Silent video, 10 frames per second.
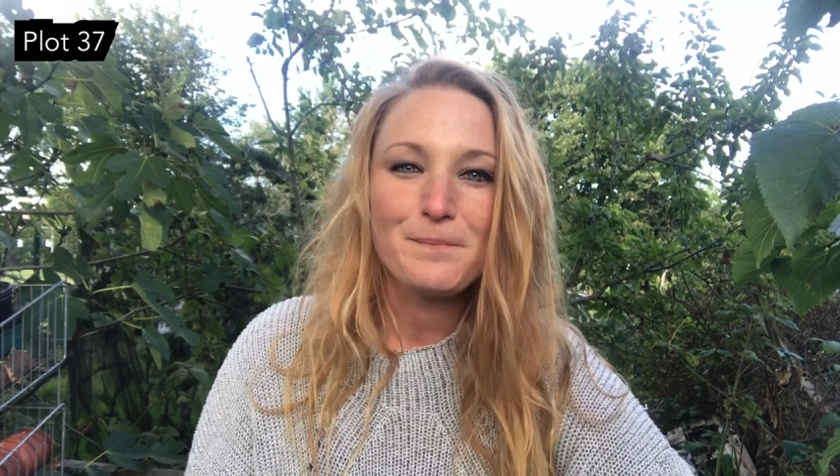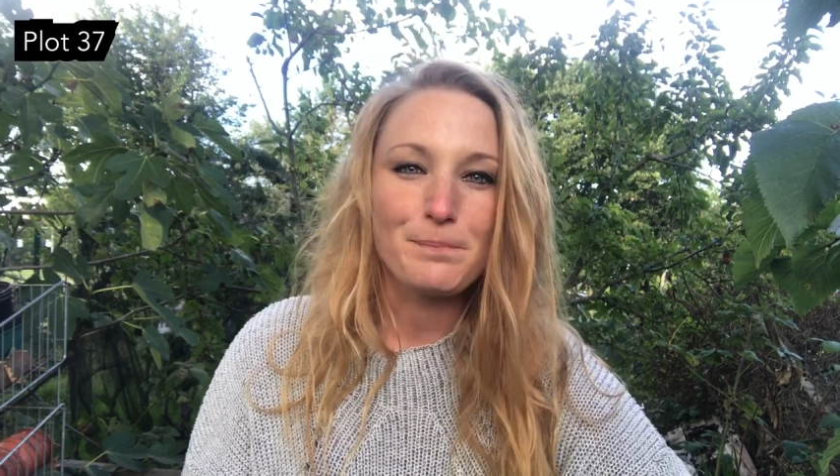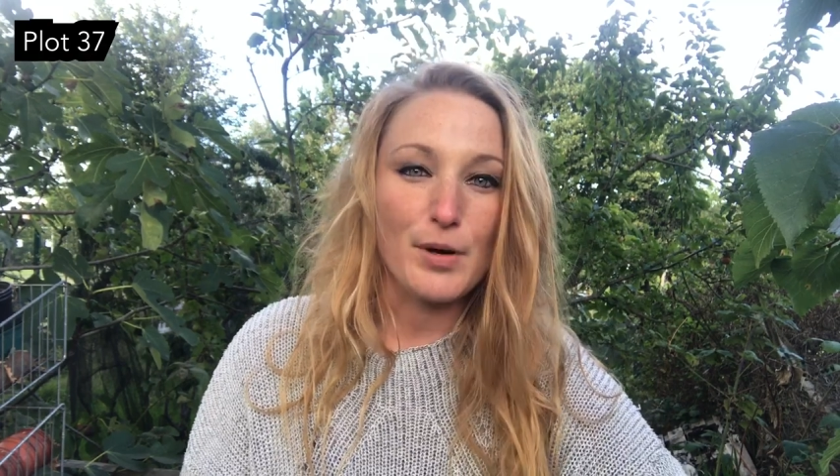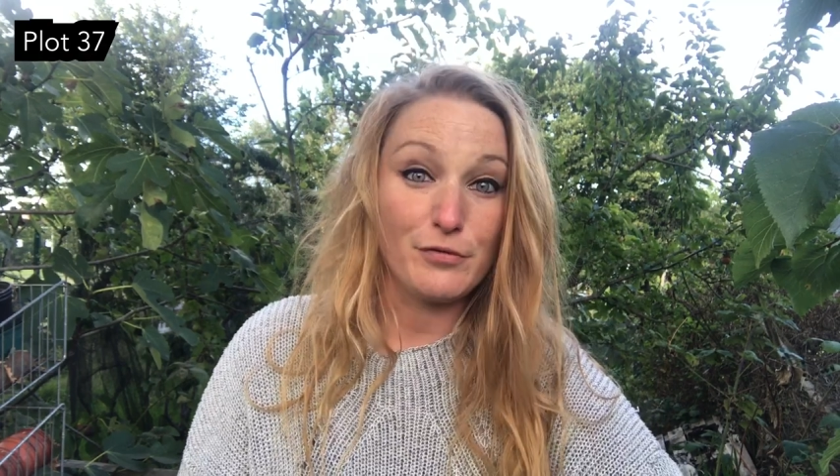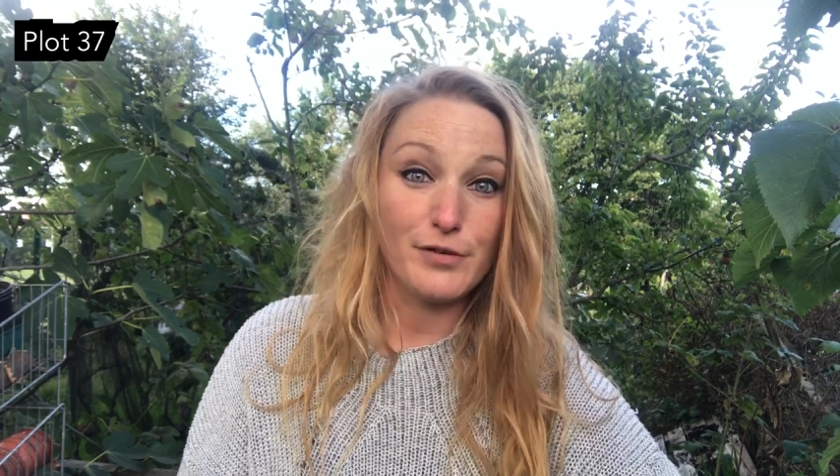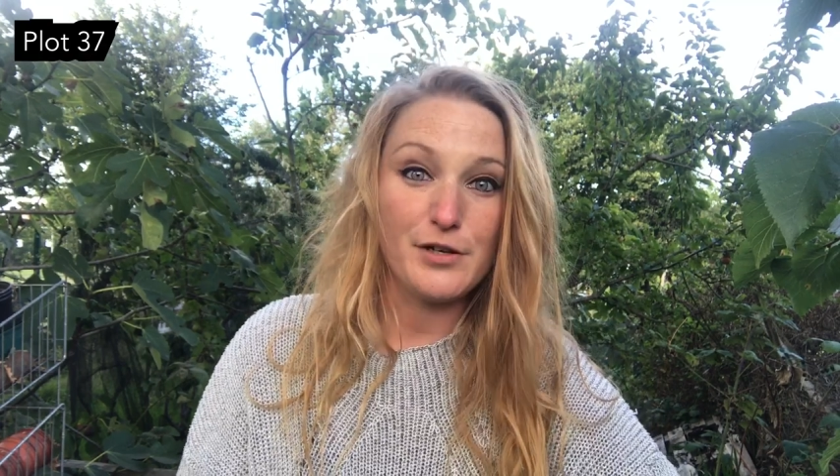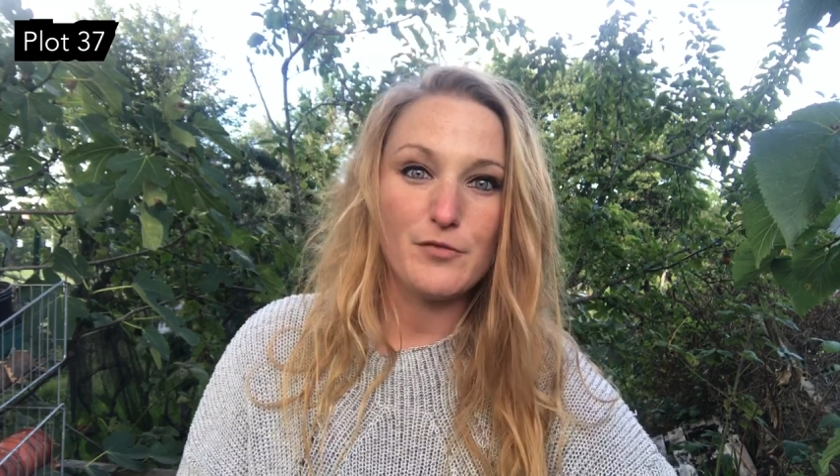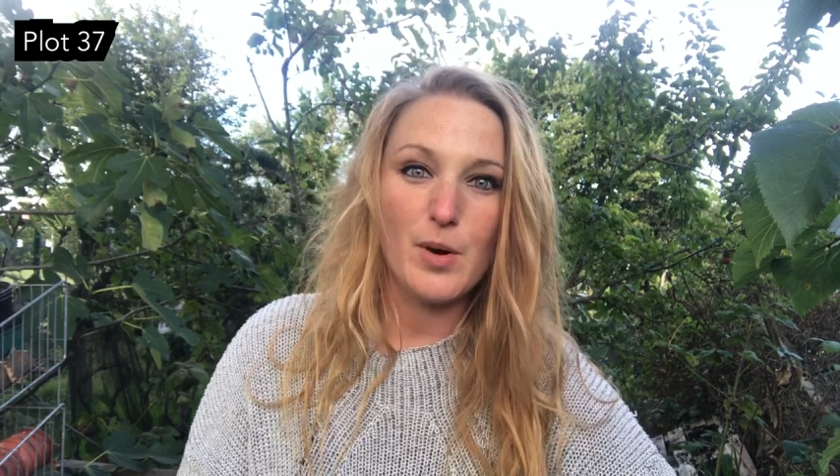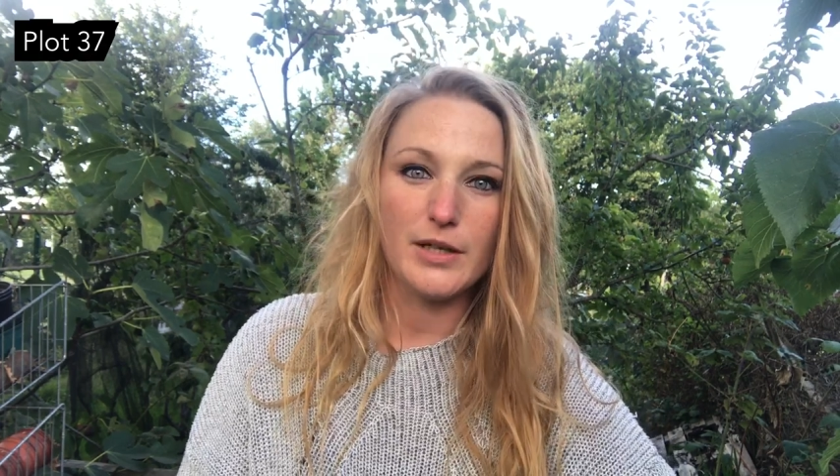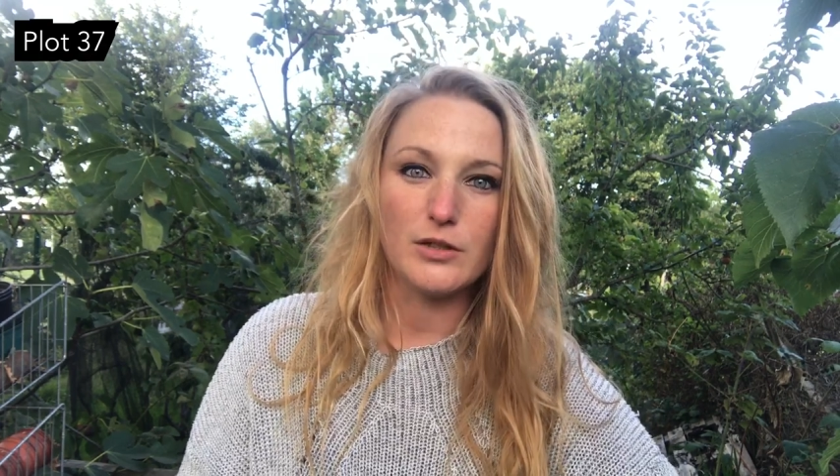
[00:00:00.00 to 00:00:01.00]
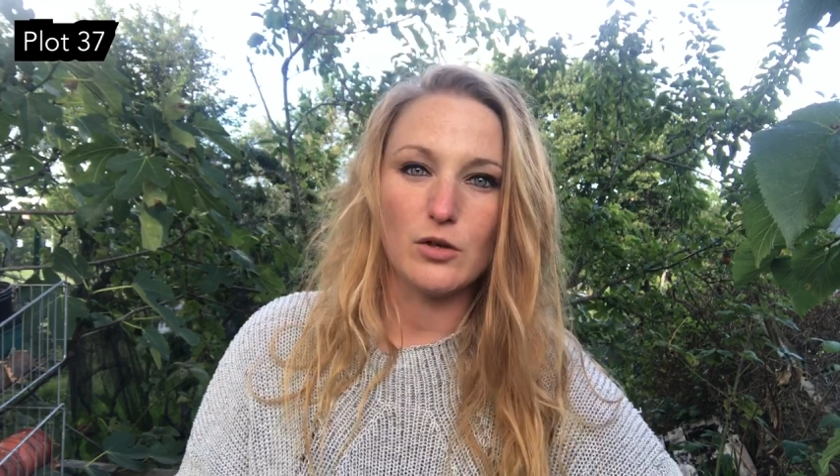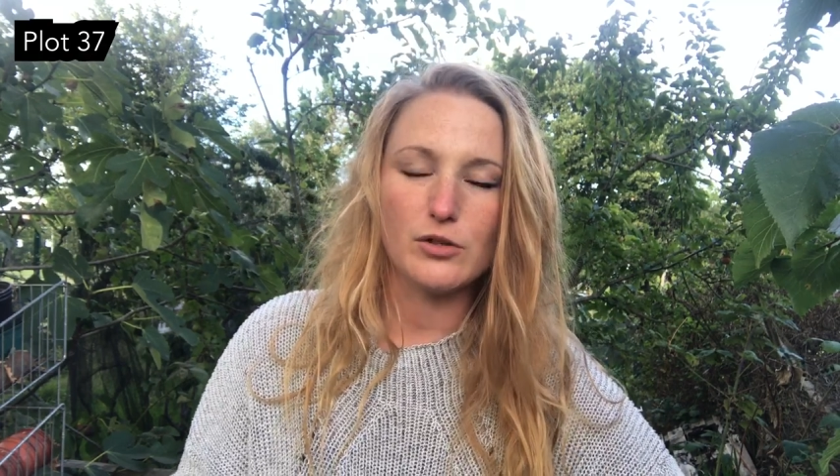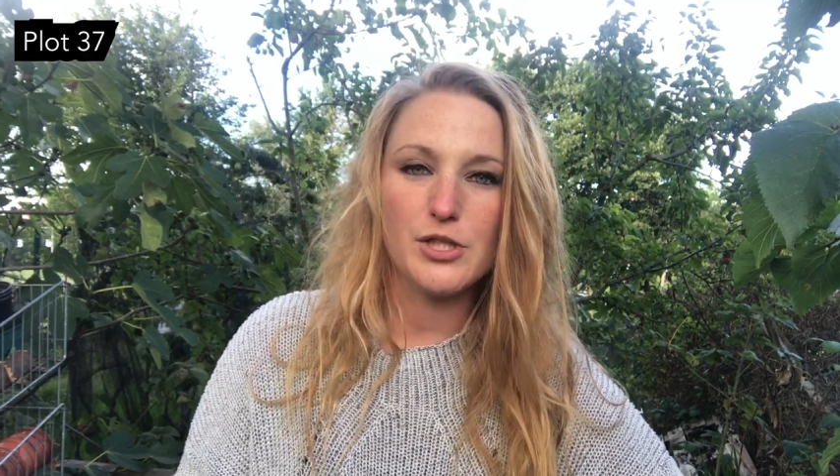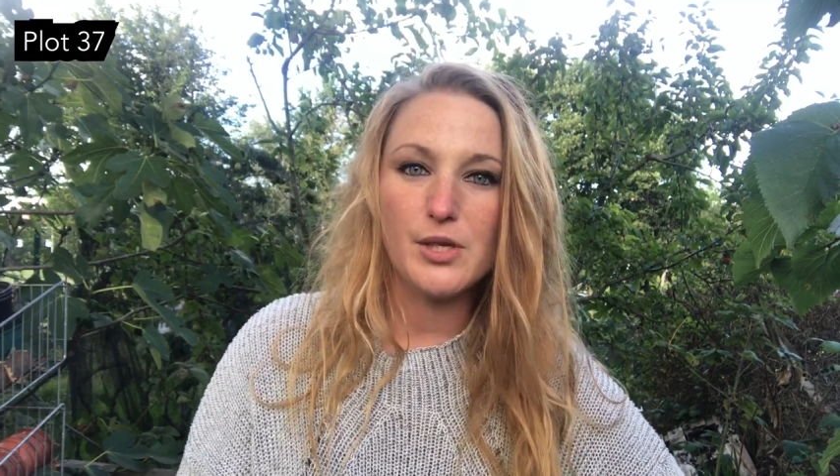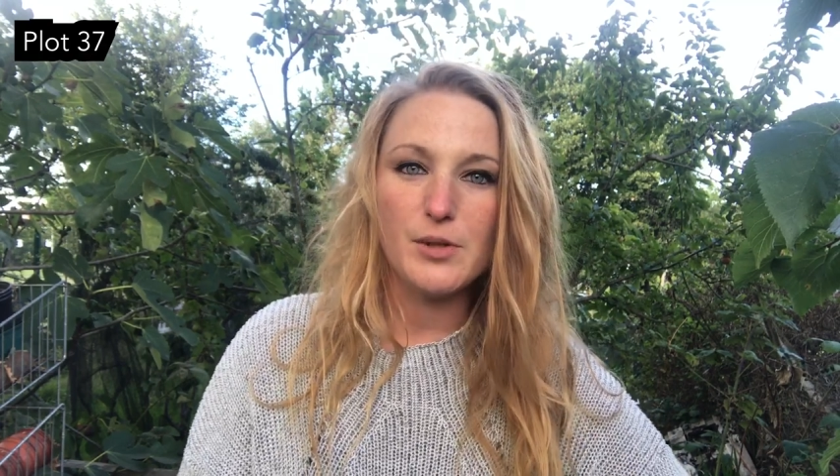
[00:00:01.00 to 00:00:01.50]
But a friend of mine got
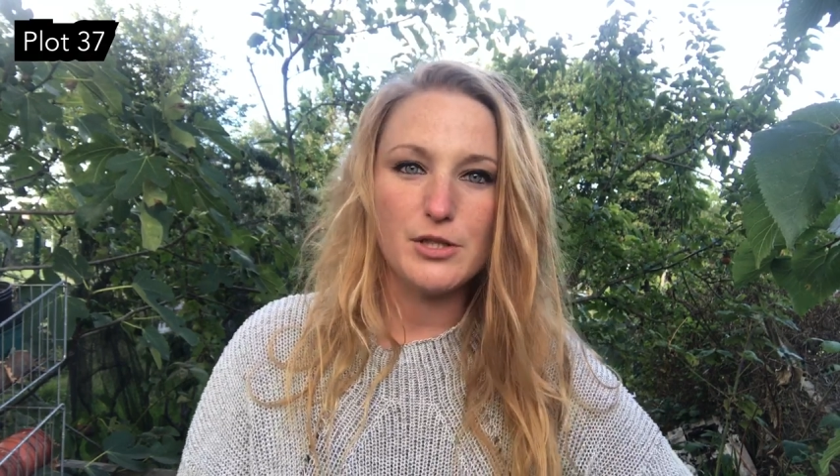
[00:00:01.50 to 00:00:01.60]
Cima